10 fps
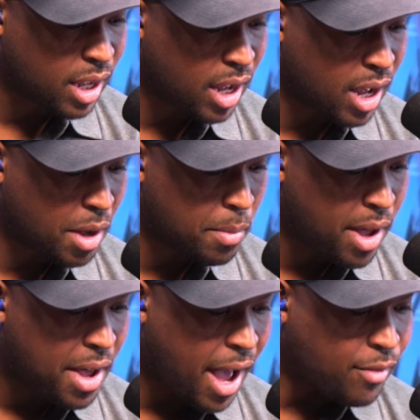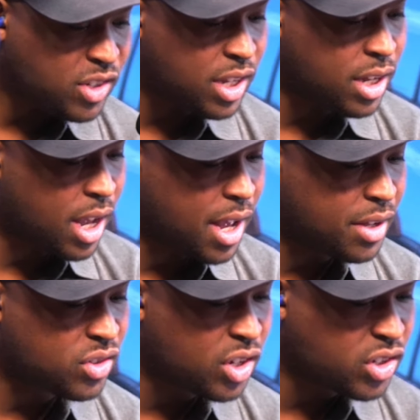
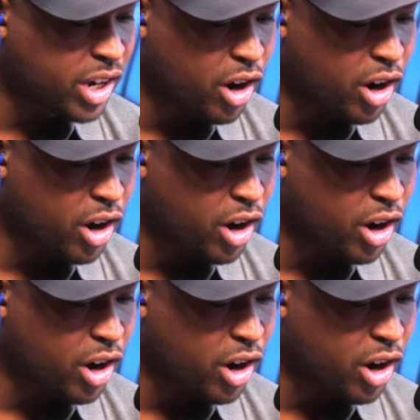C.J.